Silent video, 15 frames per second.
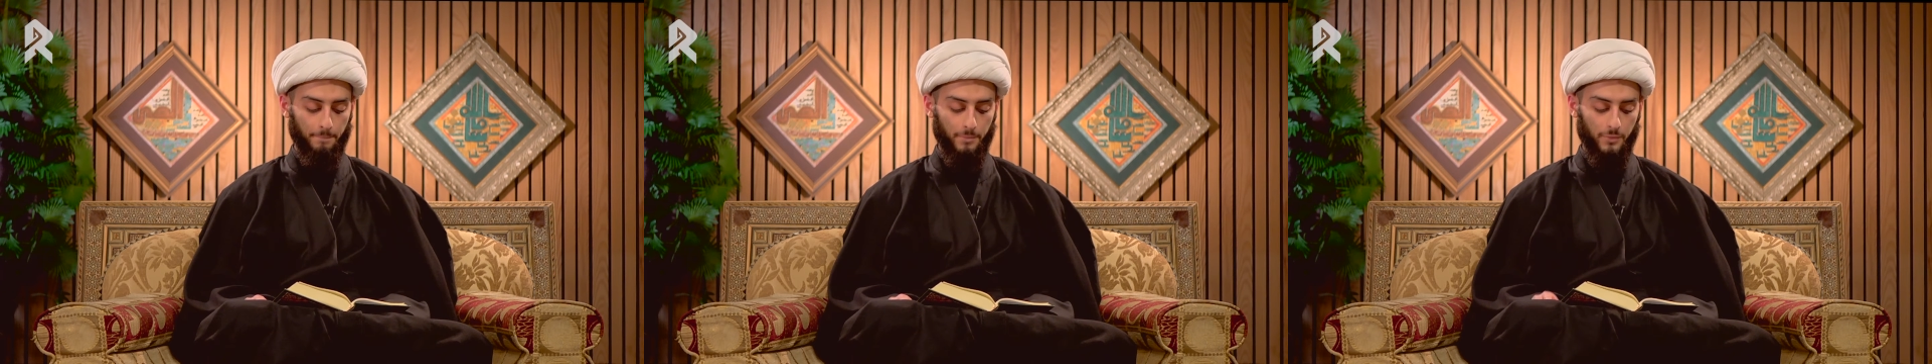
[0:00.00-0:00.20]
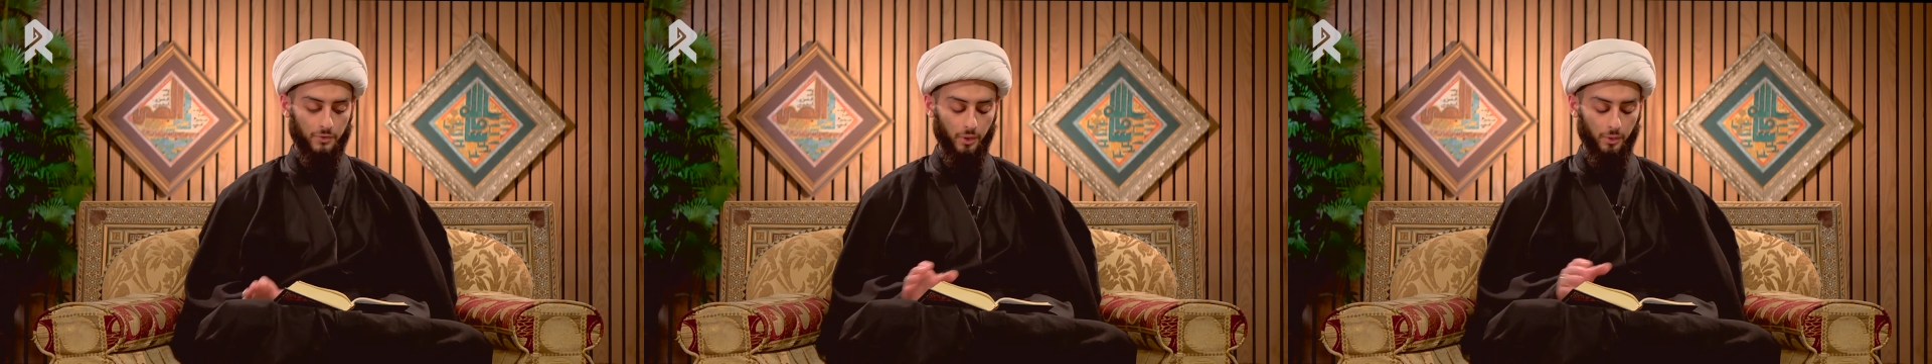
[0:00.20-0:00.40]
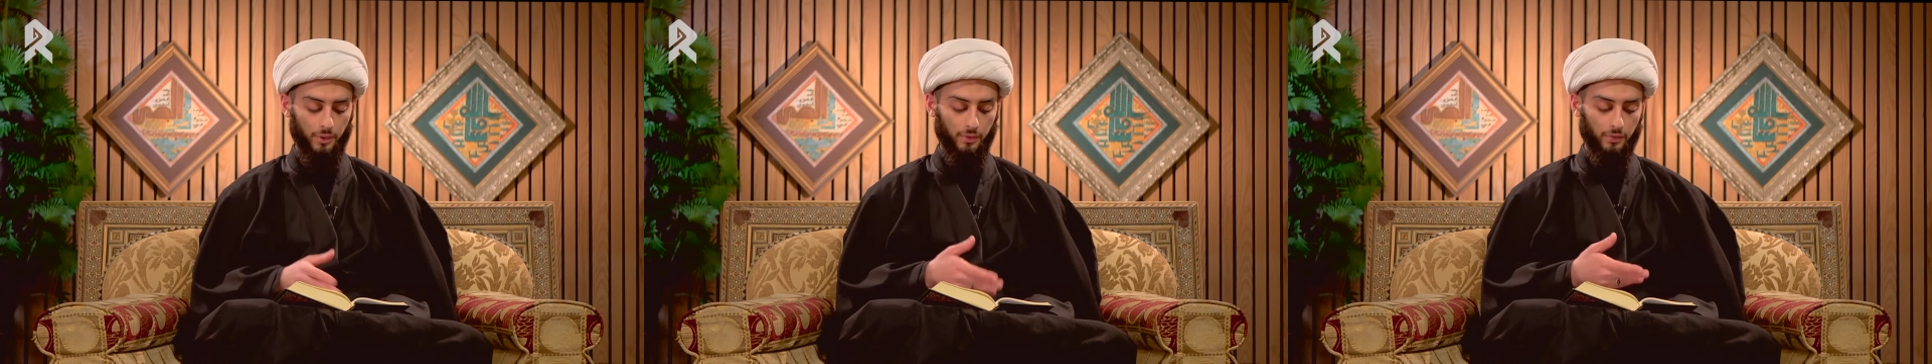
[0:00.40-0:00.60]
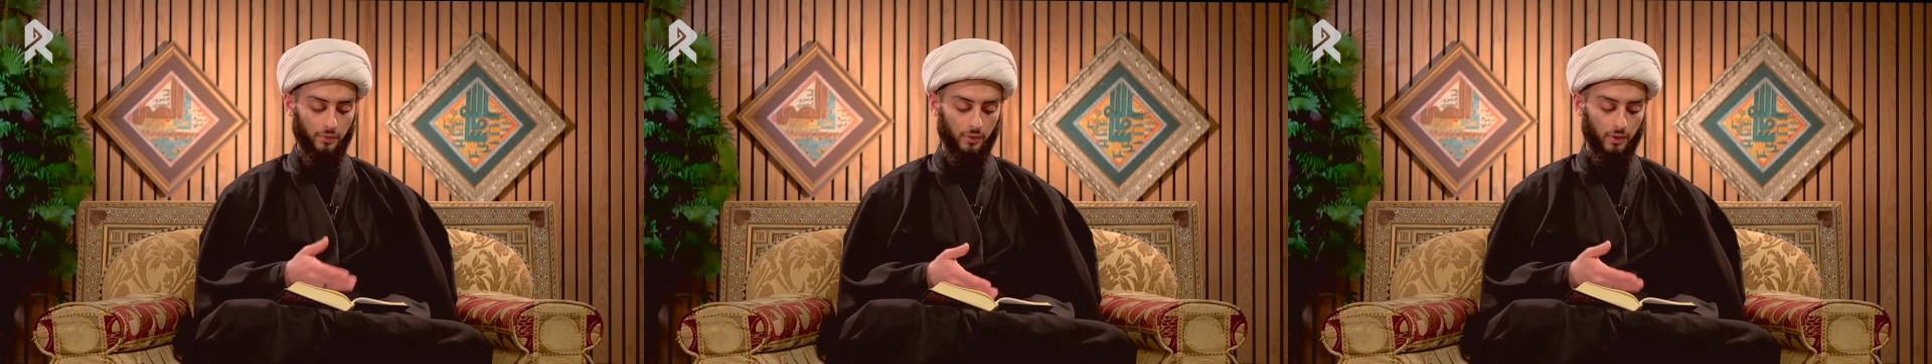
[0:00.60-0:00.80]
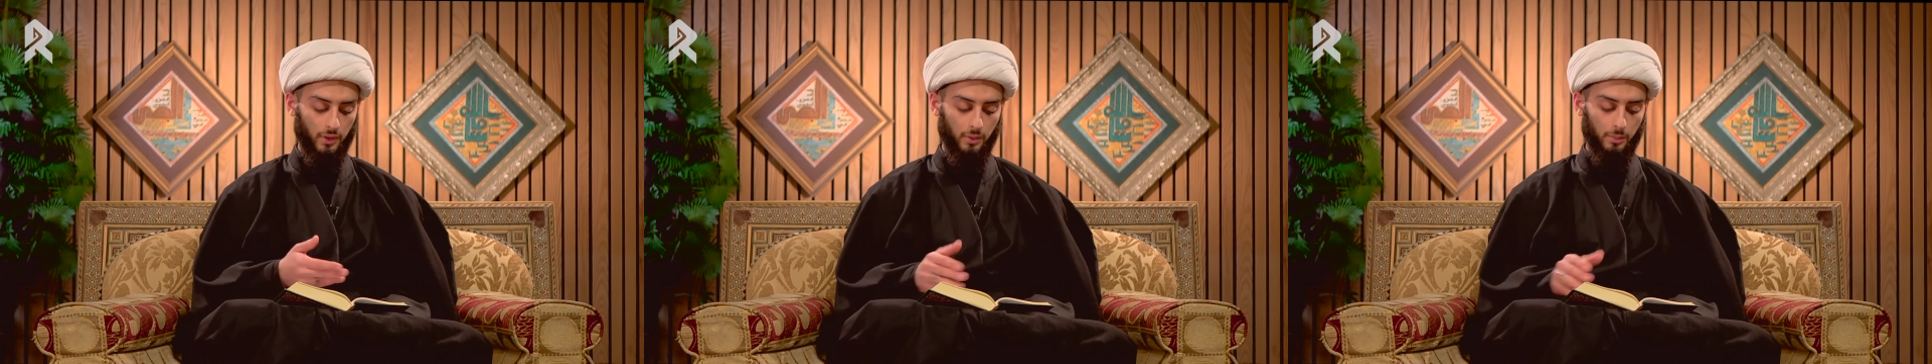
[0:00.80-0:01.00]
So this
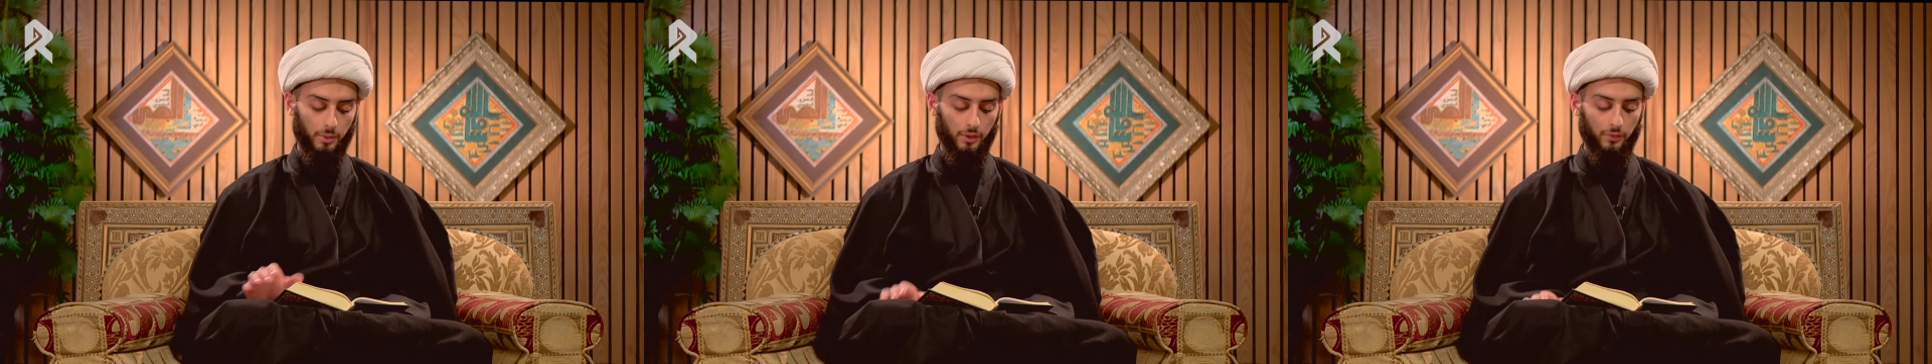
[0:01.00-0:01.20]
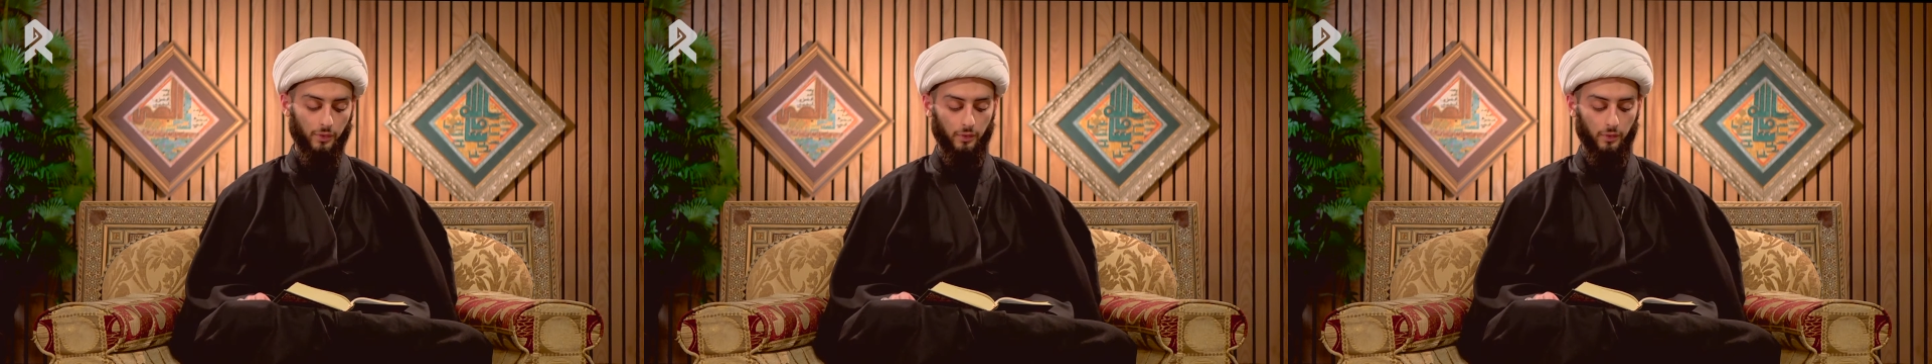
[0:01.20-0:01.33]
is a brief